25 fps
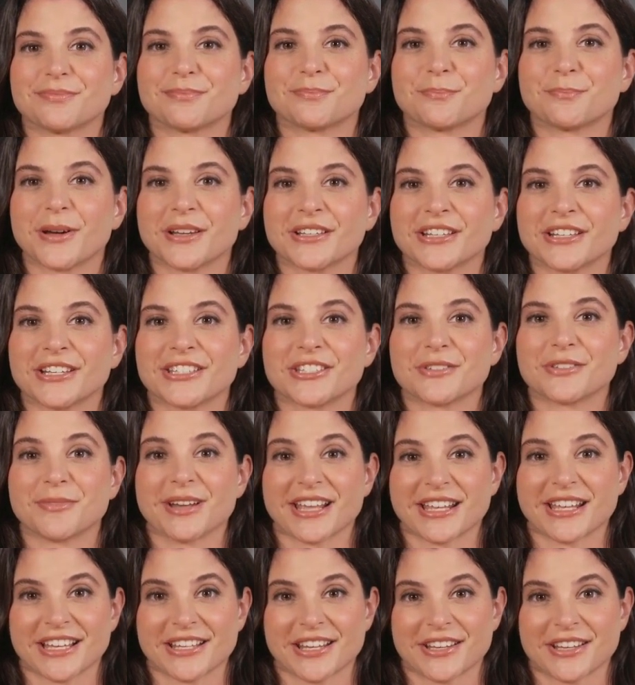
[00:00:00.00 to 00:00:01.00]

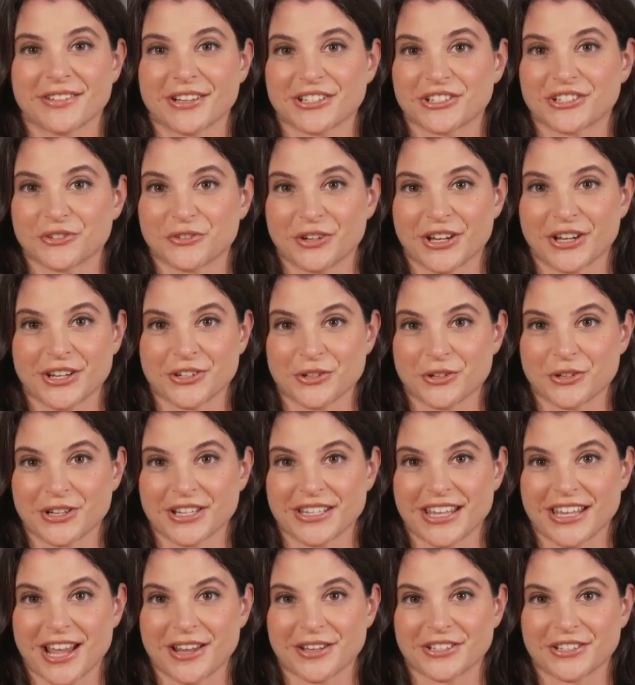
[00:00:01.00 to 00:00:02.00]
participating in this critical
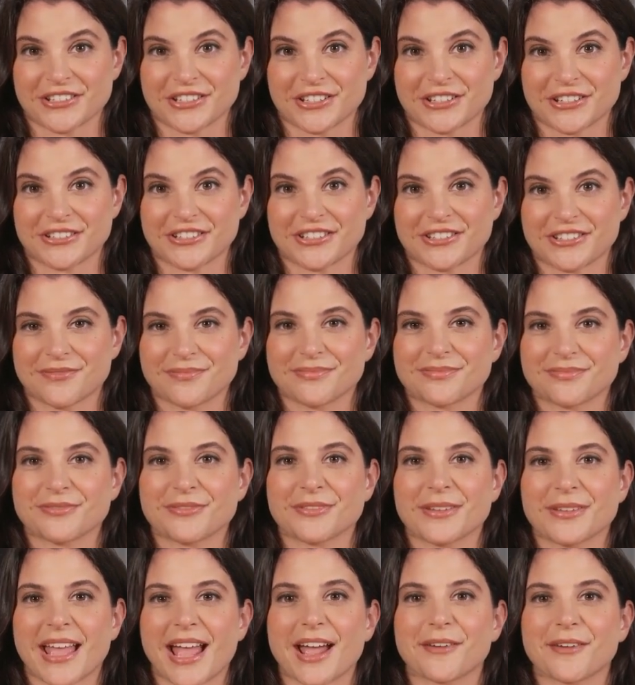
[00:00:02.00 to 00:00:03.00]
analysis,
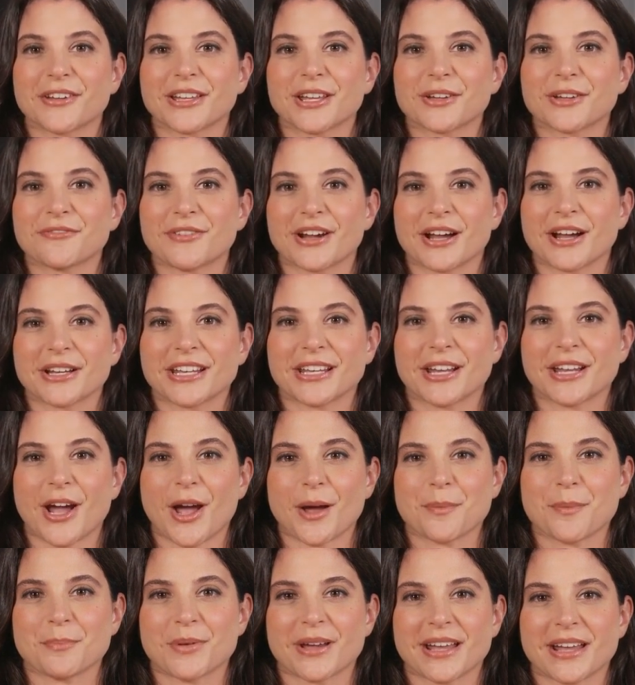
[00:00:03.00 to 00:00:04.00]
having a very
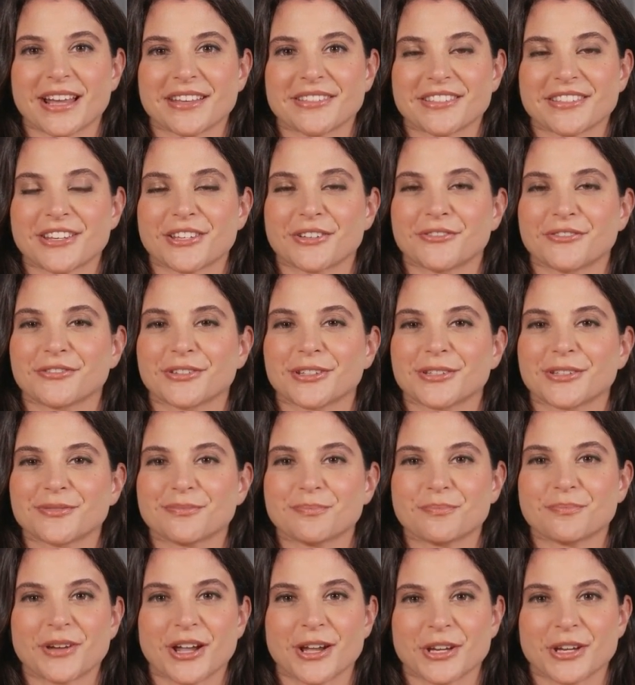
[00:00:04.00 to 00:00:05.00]
comprehensive,
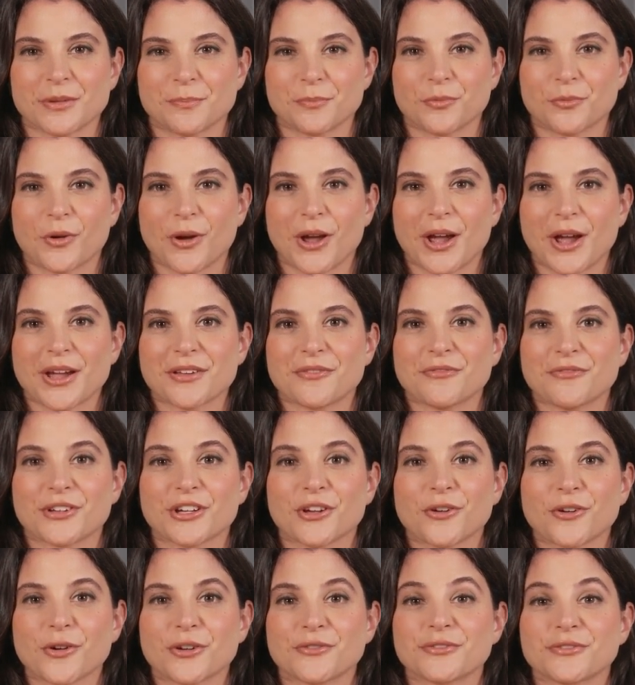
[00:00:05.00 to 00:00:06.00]
very broad
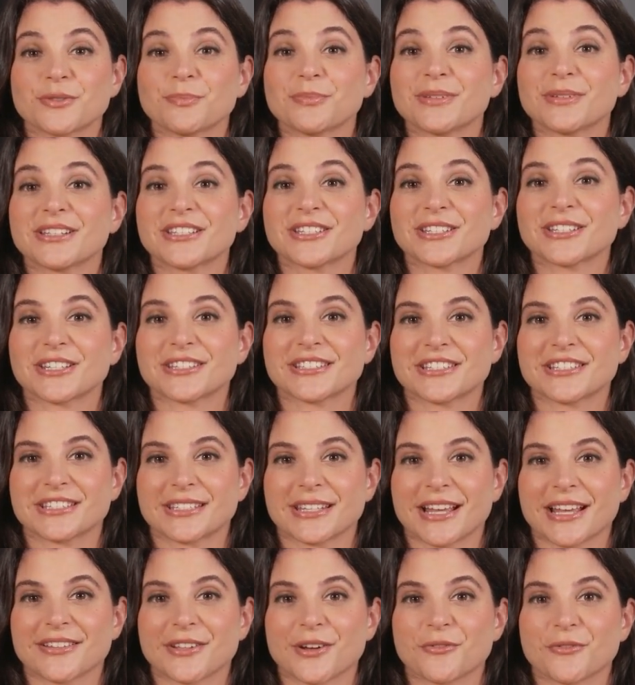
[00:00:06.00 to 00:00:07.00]
view of the business
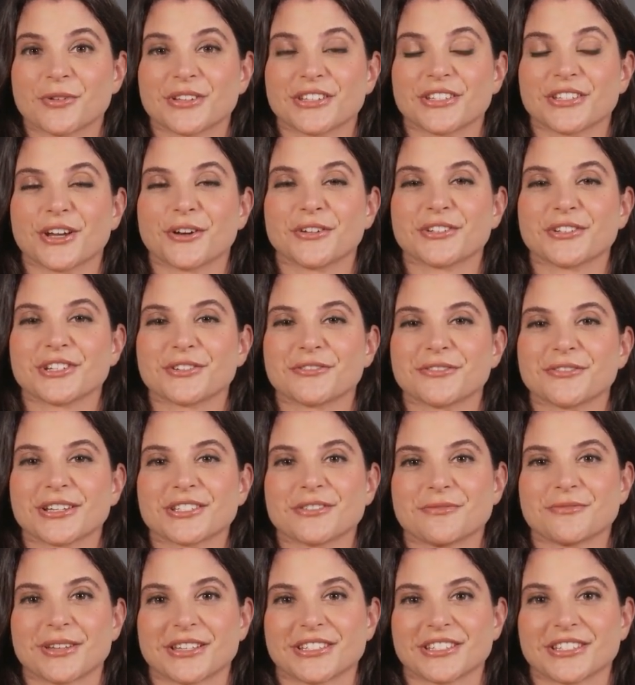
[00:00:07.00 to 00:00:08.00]
and the results of this
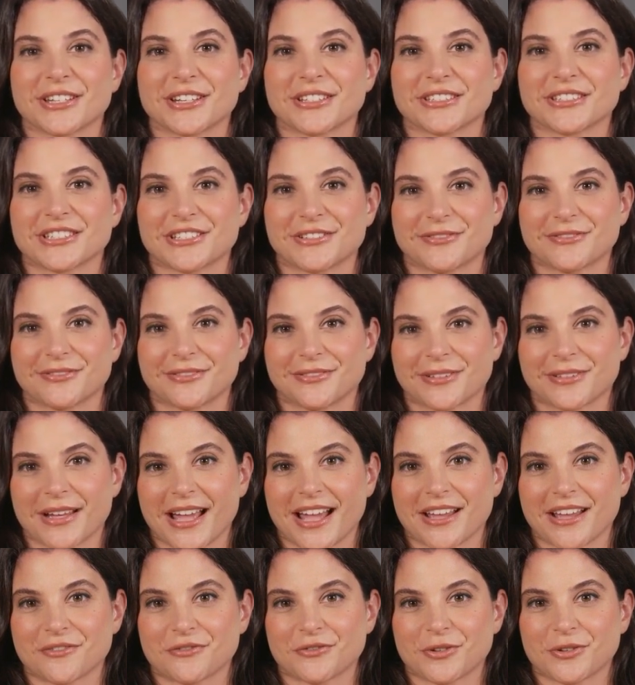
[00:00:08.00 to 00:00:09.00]
business,
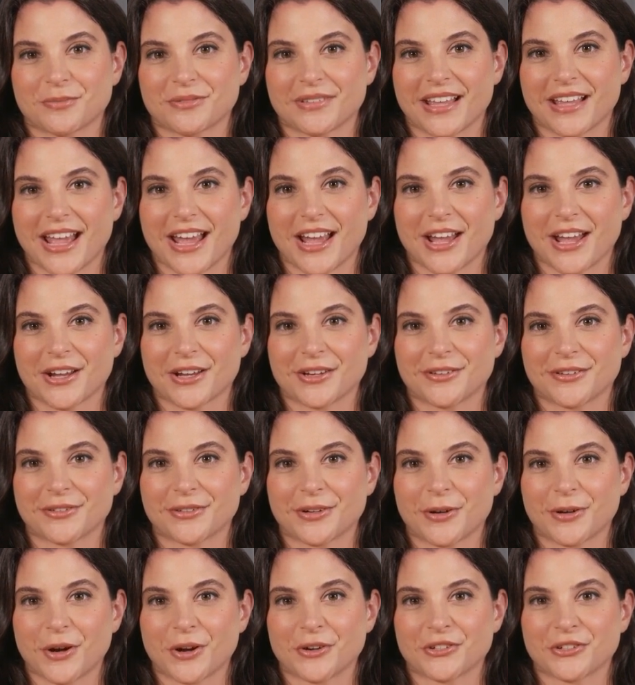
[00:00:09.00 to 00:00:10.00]
and from there,
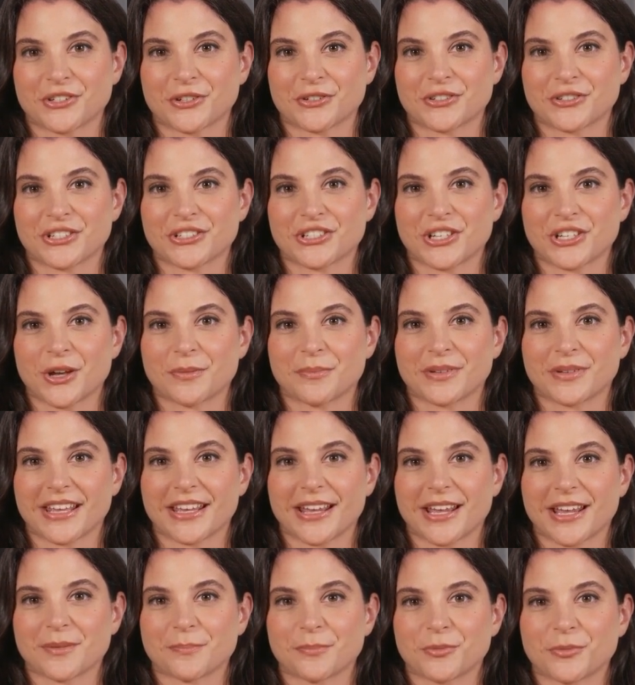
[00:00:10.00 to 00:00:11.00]
also determining
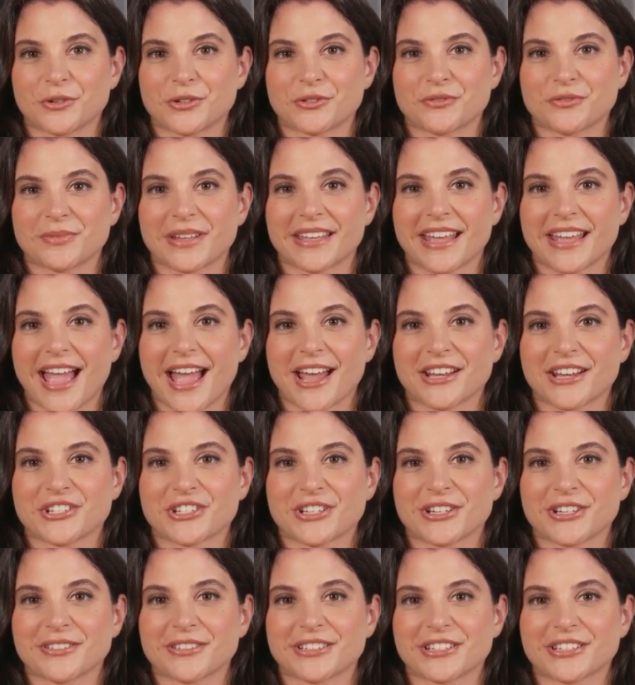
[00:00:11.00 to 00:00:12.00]
improvement
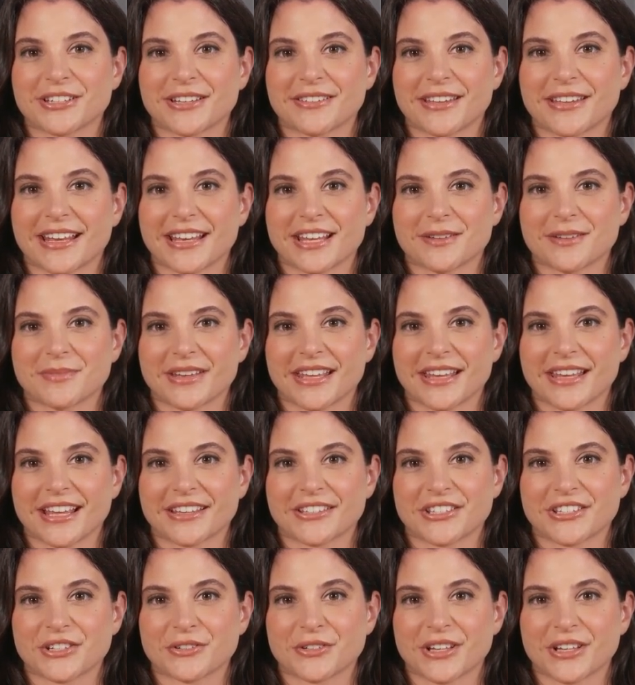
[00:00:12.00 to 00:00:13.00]
actions that can be
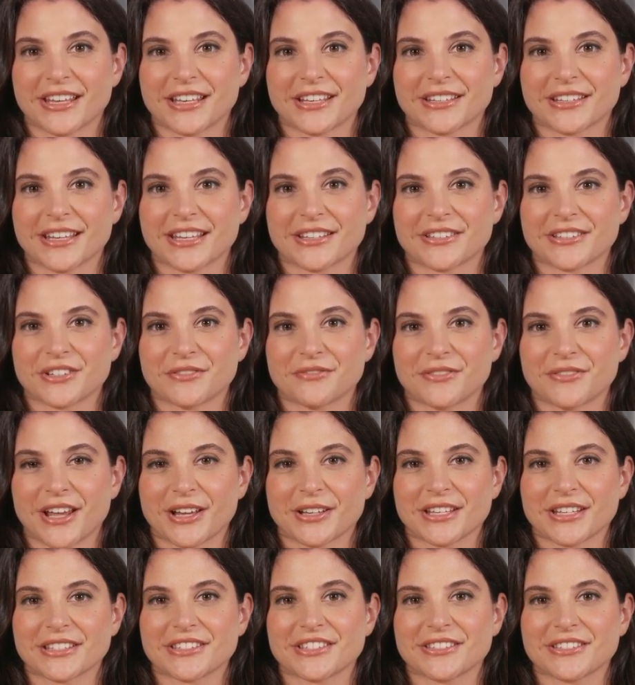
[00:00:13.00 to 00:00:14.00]
integrated into
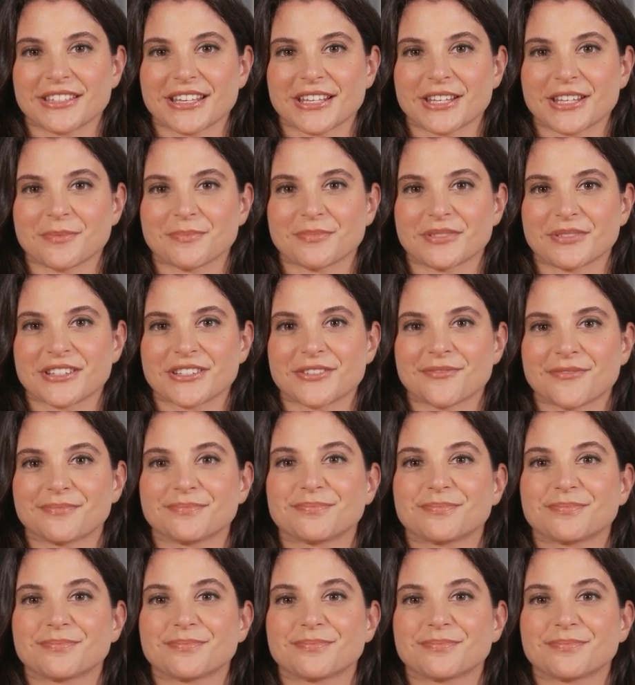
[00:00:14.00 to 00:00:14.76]
various themes.